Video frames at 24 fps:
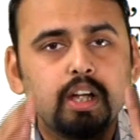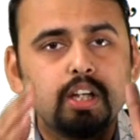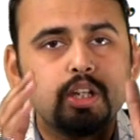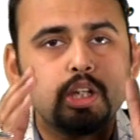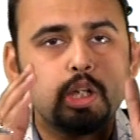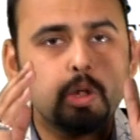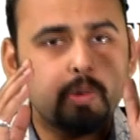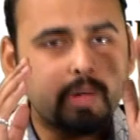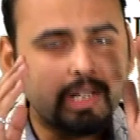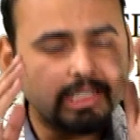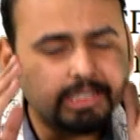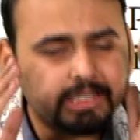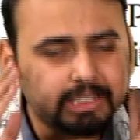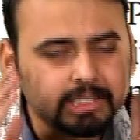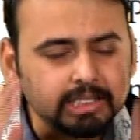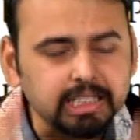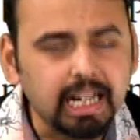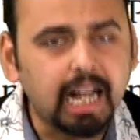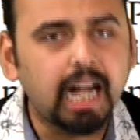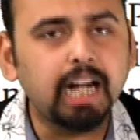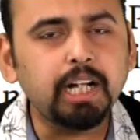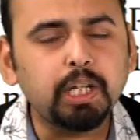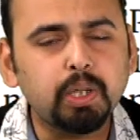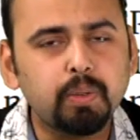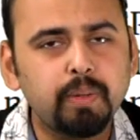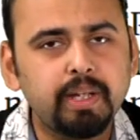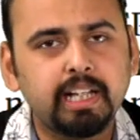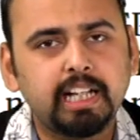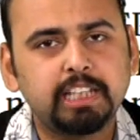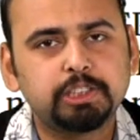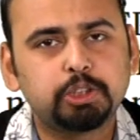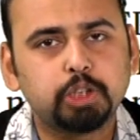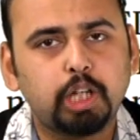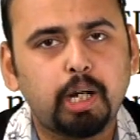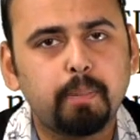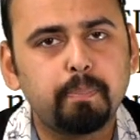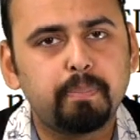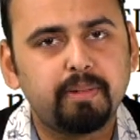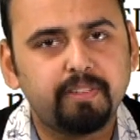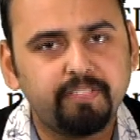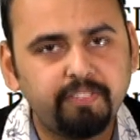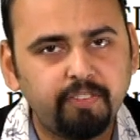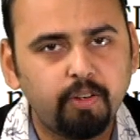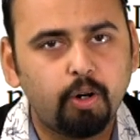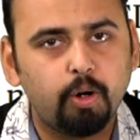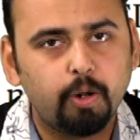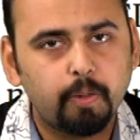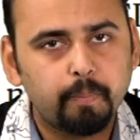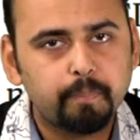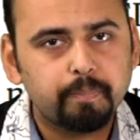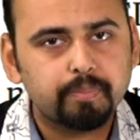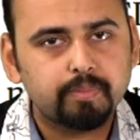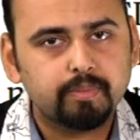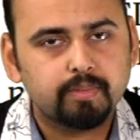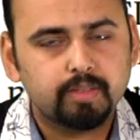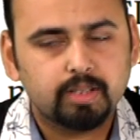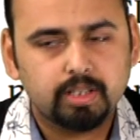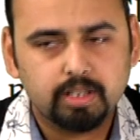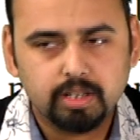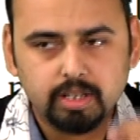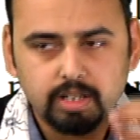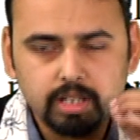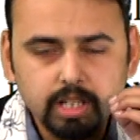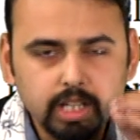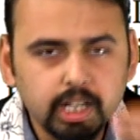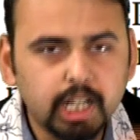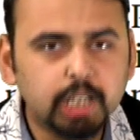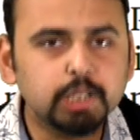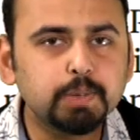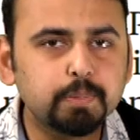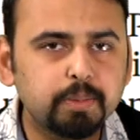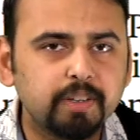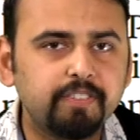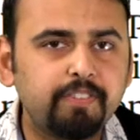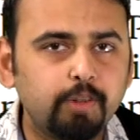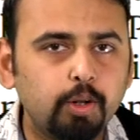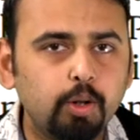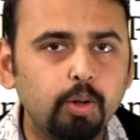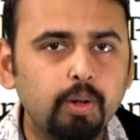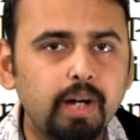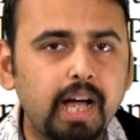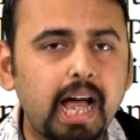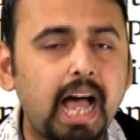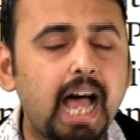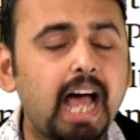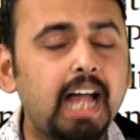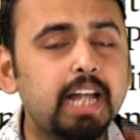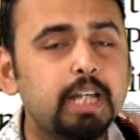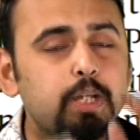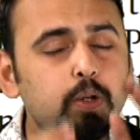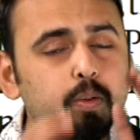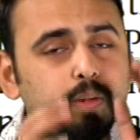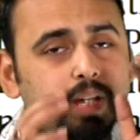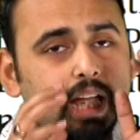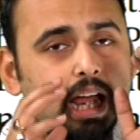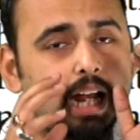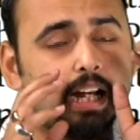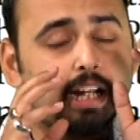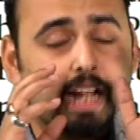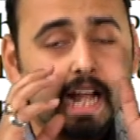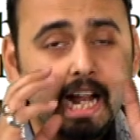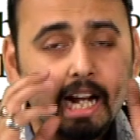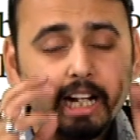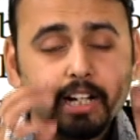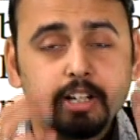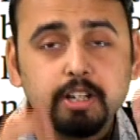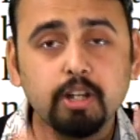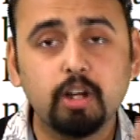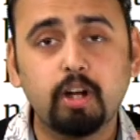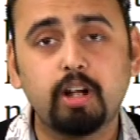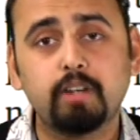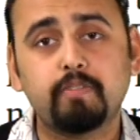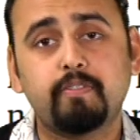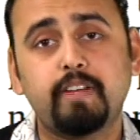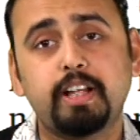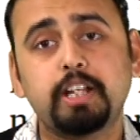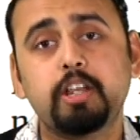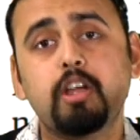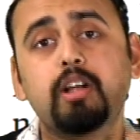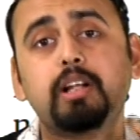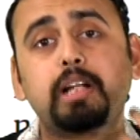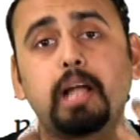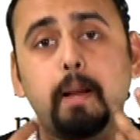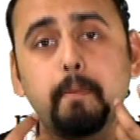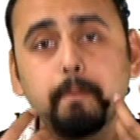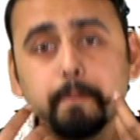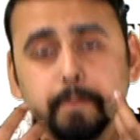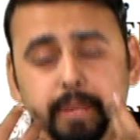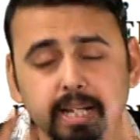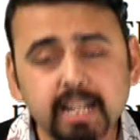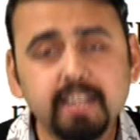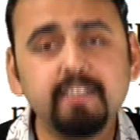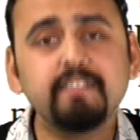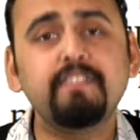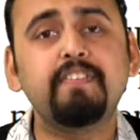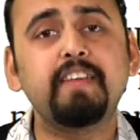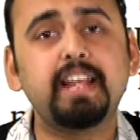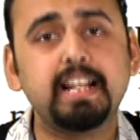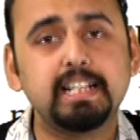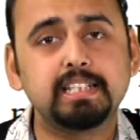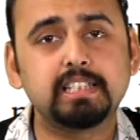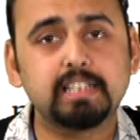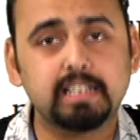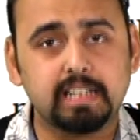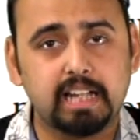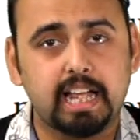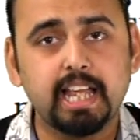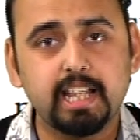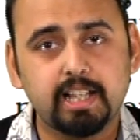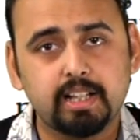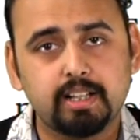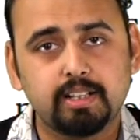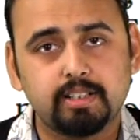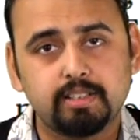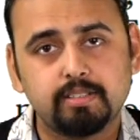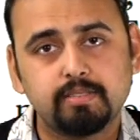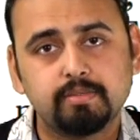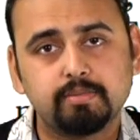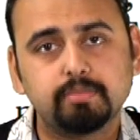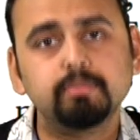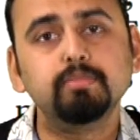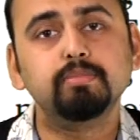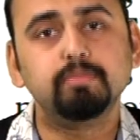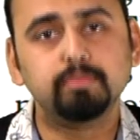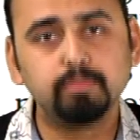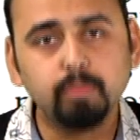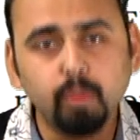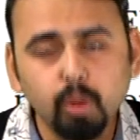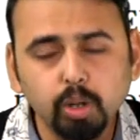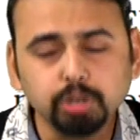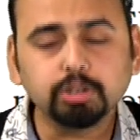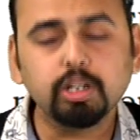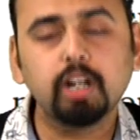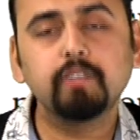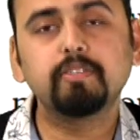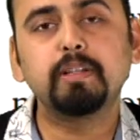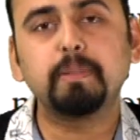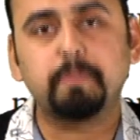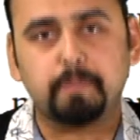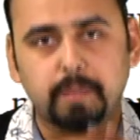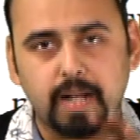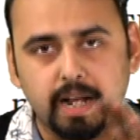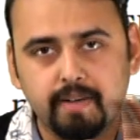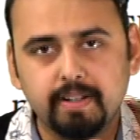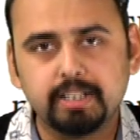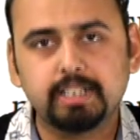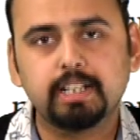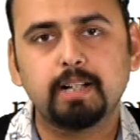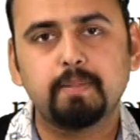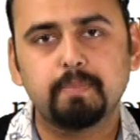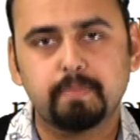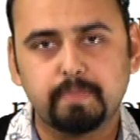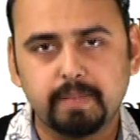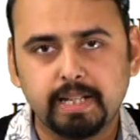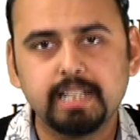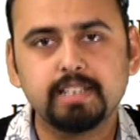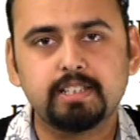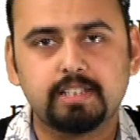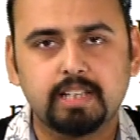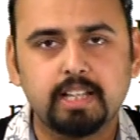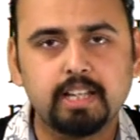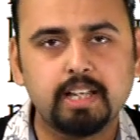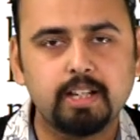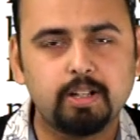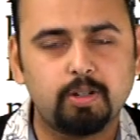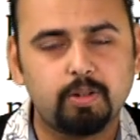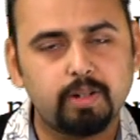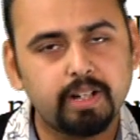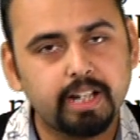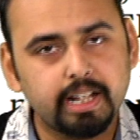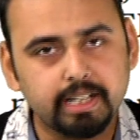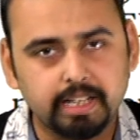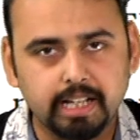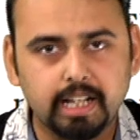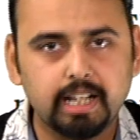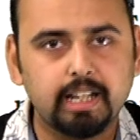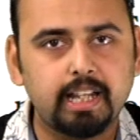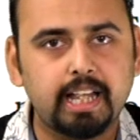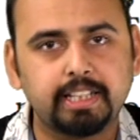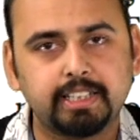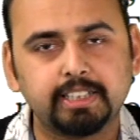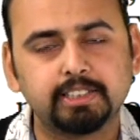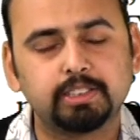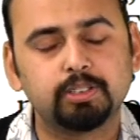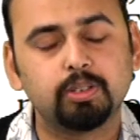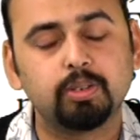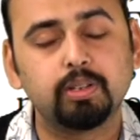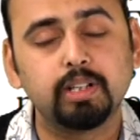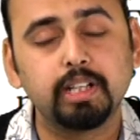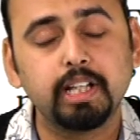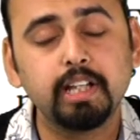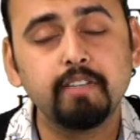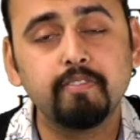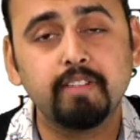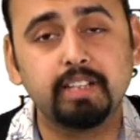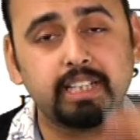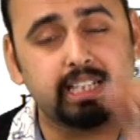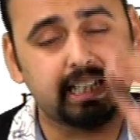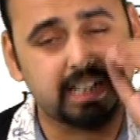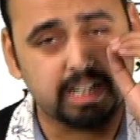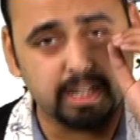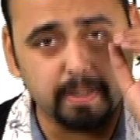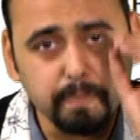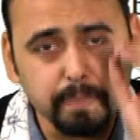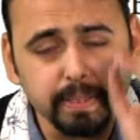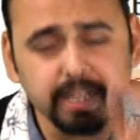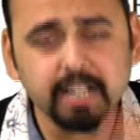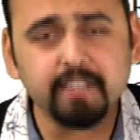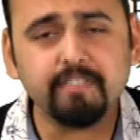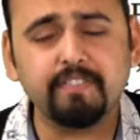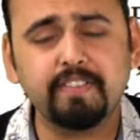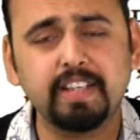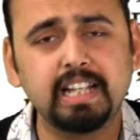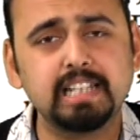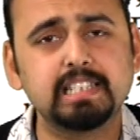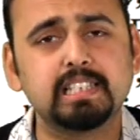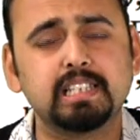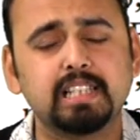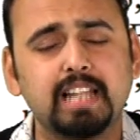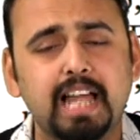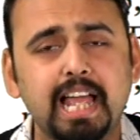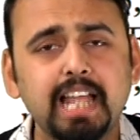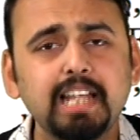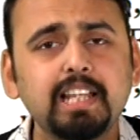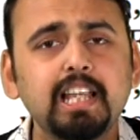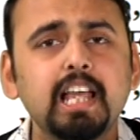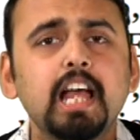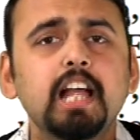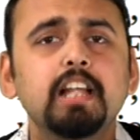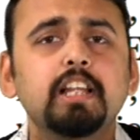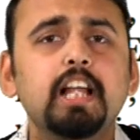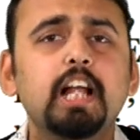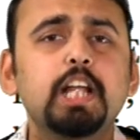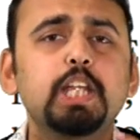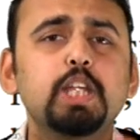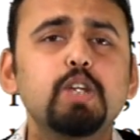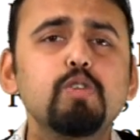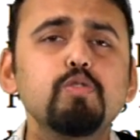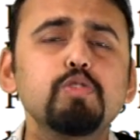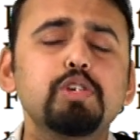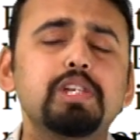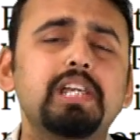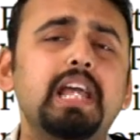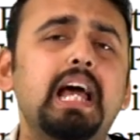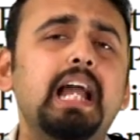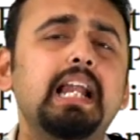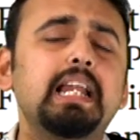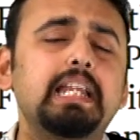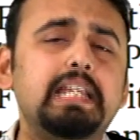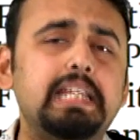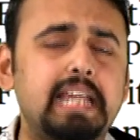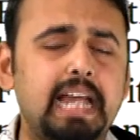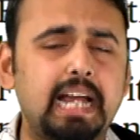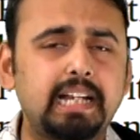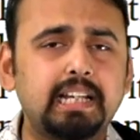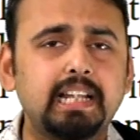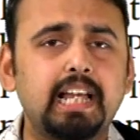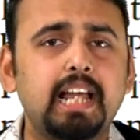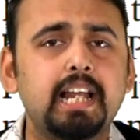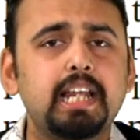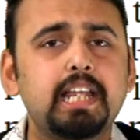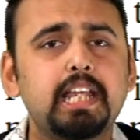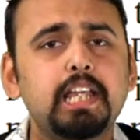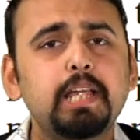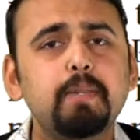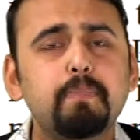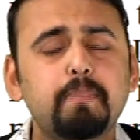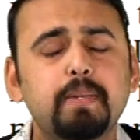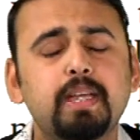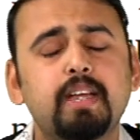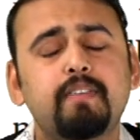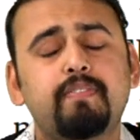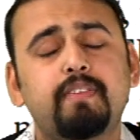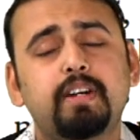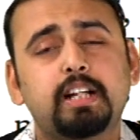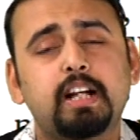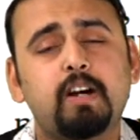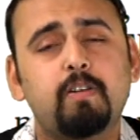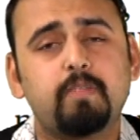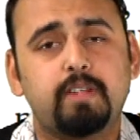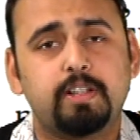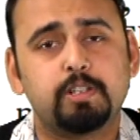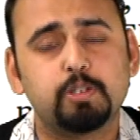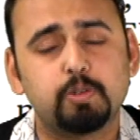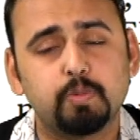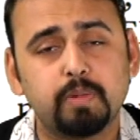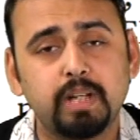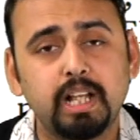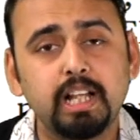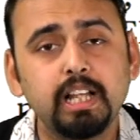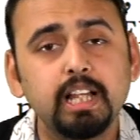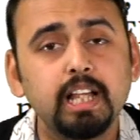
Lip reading: You can start doing a job before, years before, and you can, and your, when your company feels like, most of the private companies, you know, they are like this only, when the company feels like that you shall get an EPF account as well,